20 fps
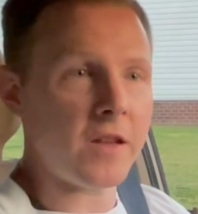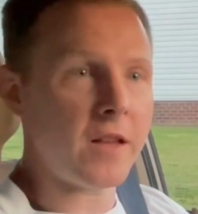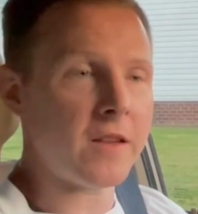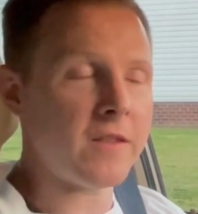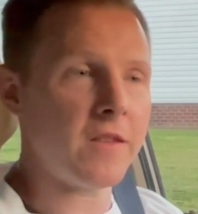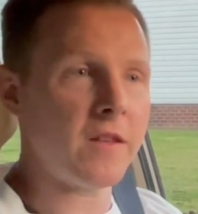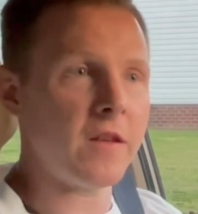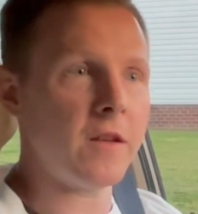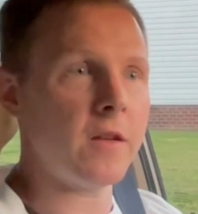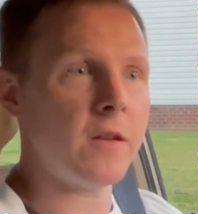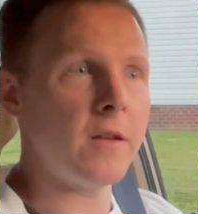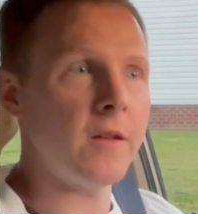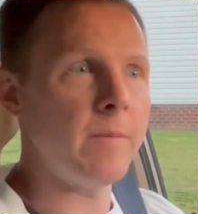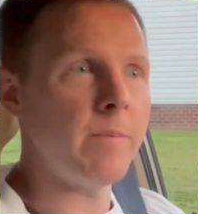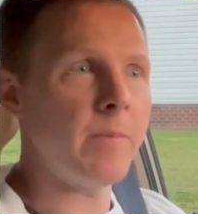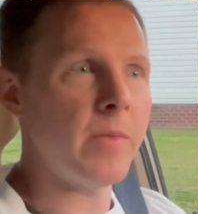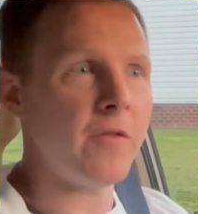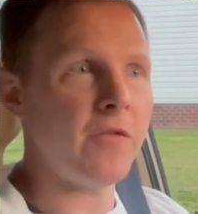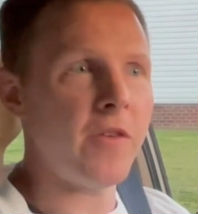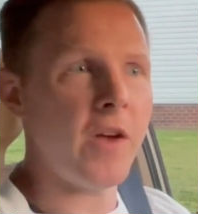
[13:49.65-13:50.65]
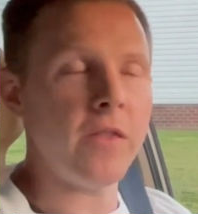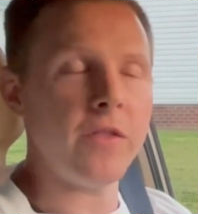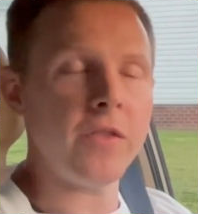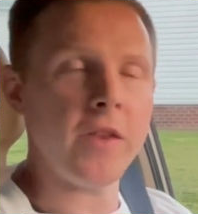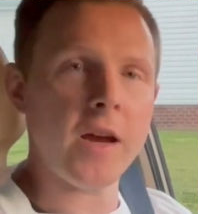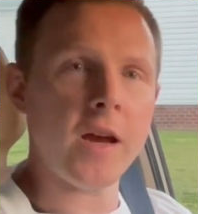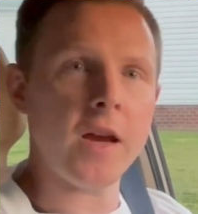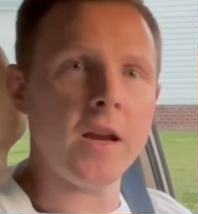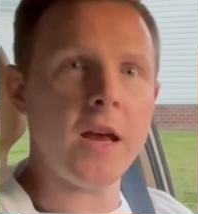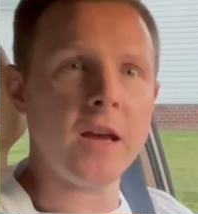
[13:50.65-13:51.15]
That's the vent
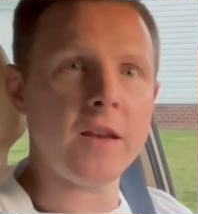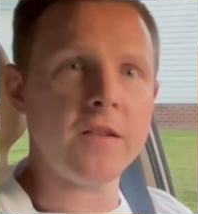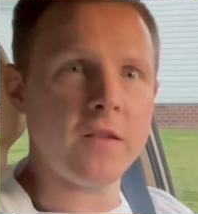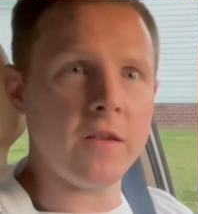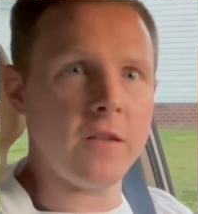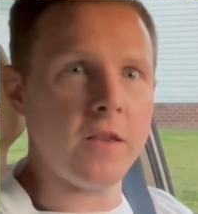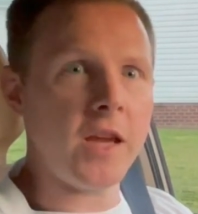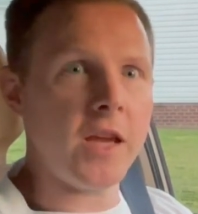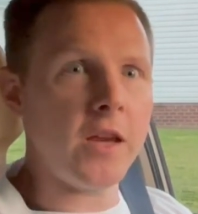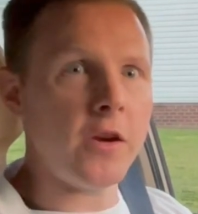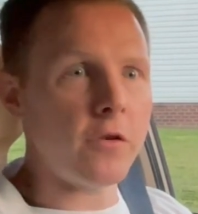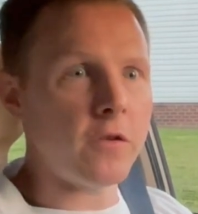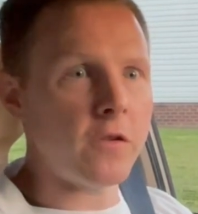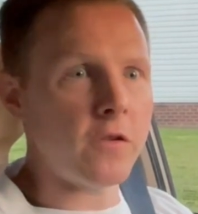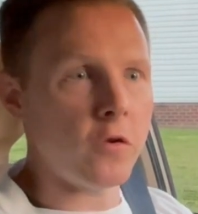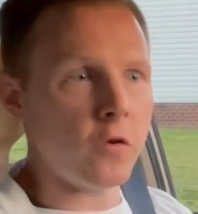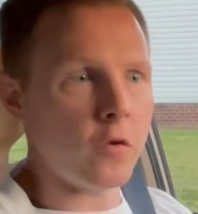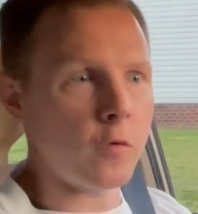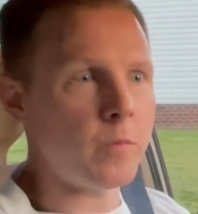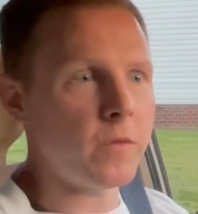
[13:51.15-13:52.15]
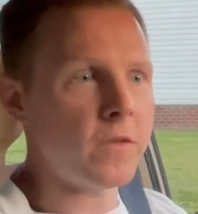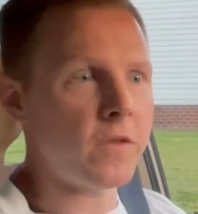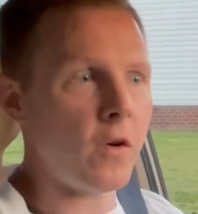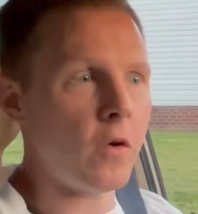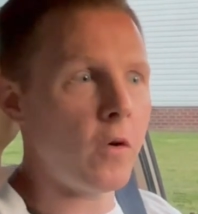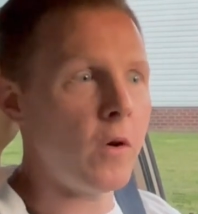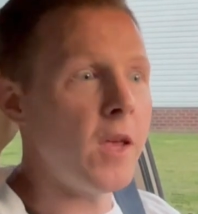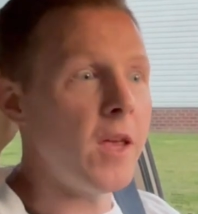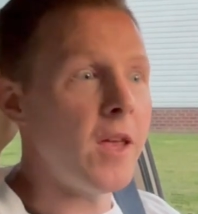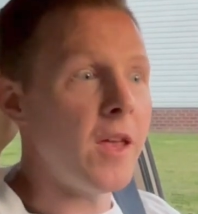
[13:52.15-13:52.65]
that connects to the heater tube.
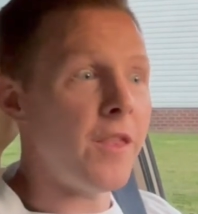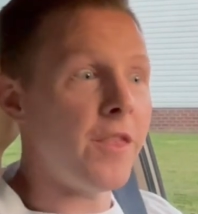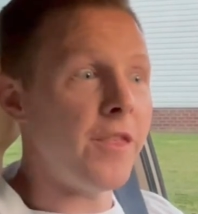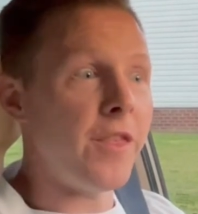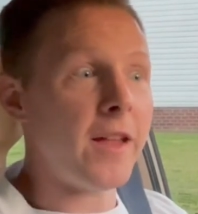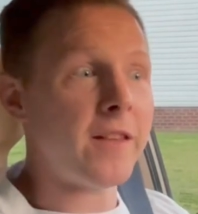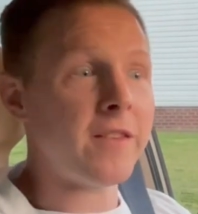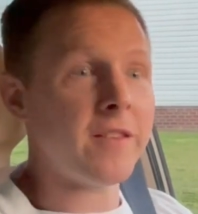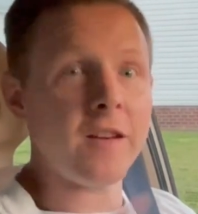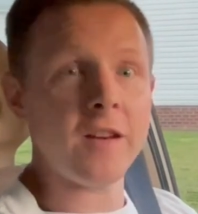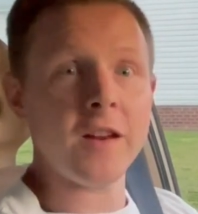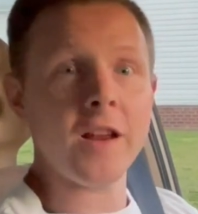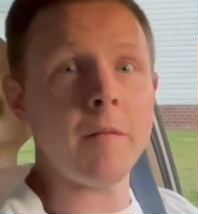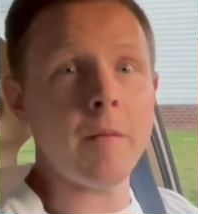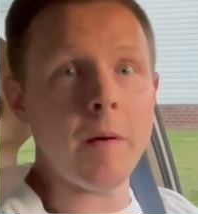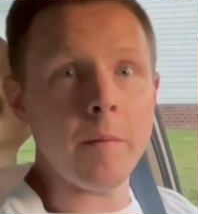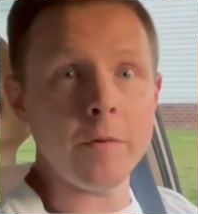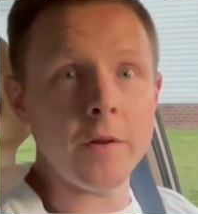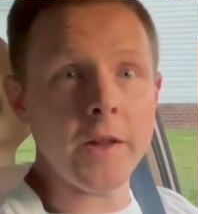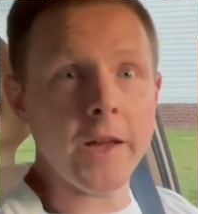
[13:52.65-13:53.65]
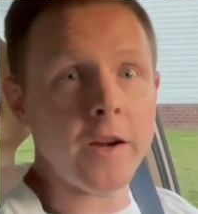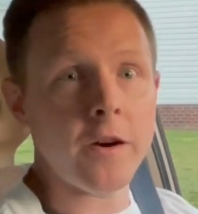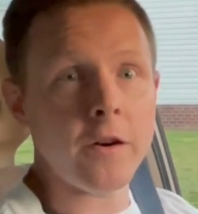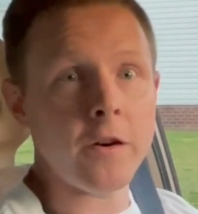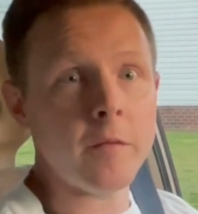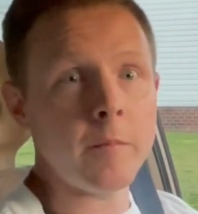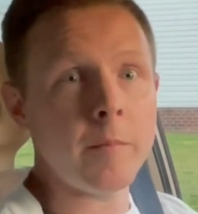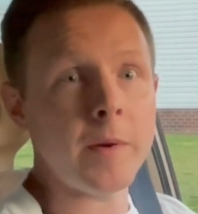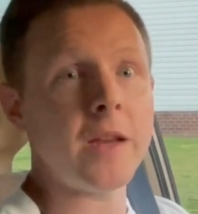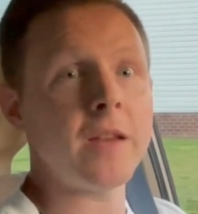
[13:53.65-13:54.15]
So that's going to come up
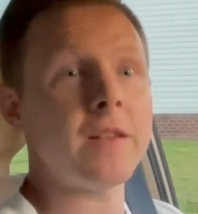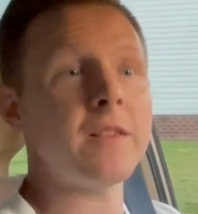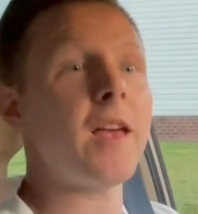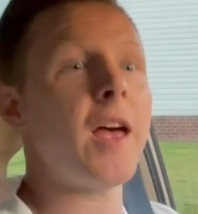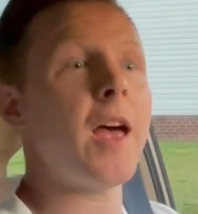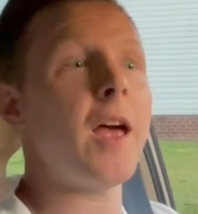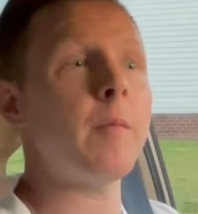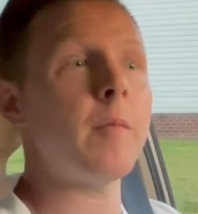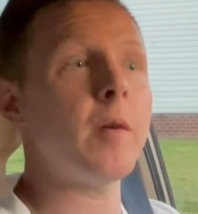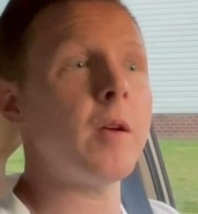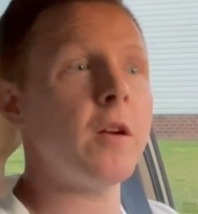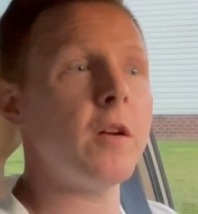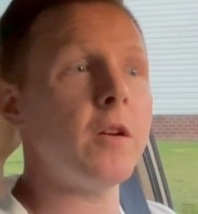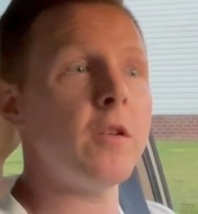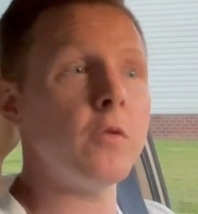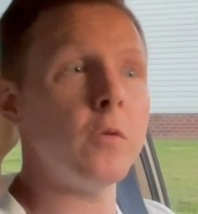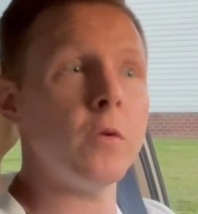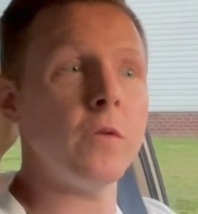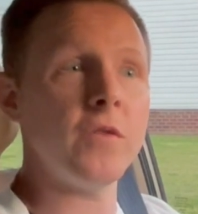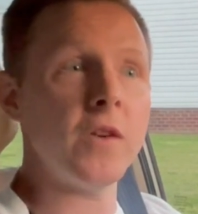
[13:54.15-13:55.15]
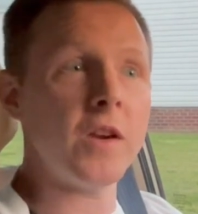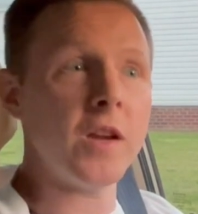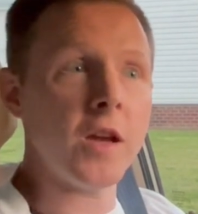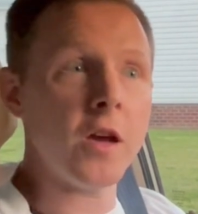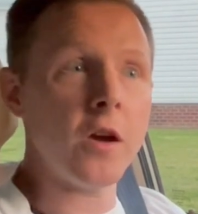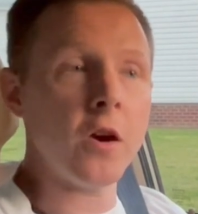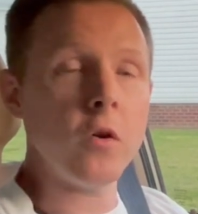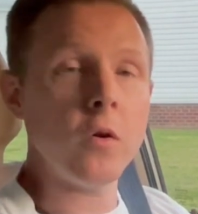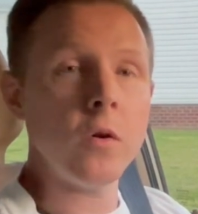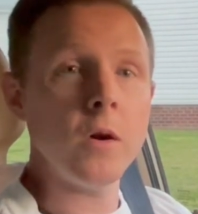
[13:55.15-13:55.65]
later because I'm going to do a
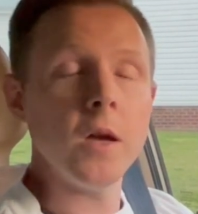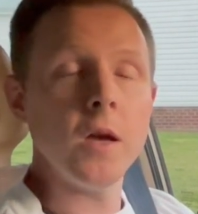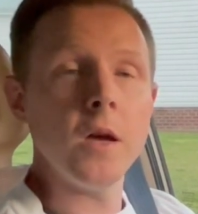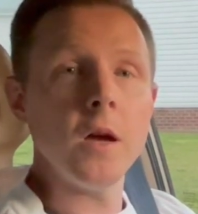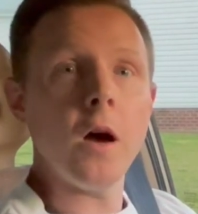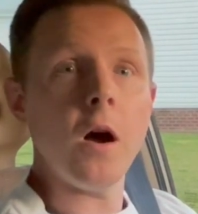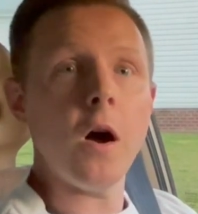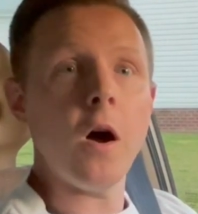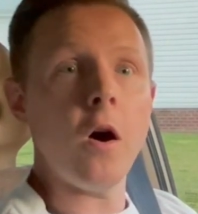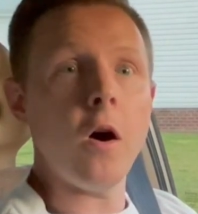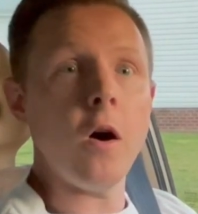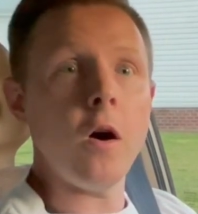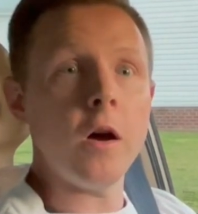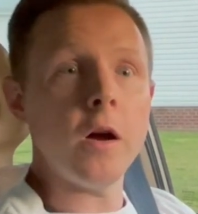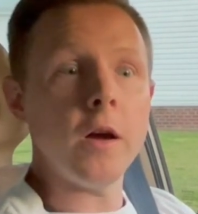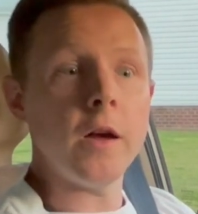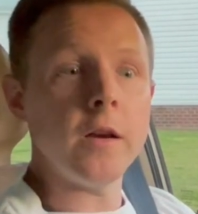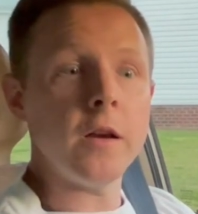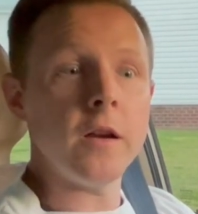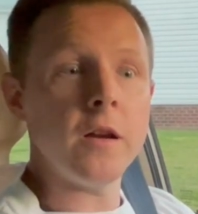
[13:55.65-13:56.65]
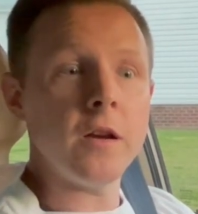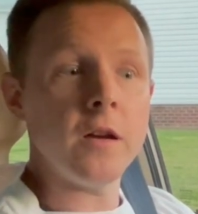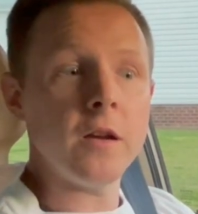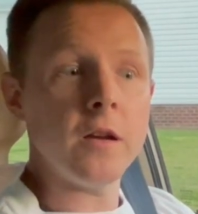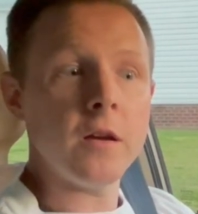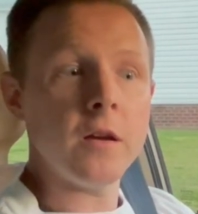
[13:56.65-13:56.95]
video on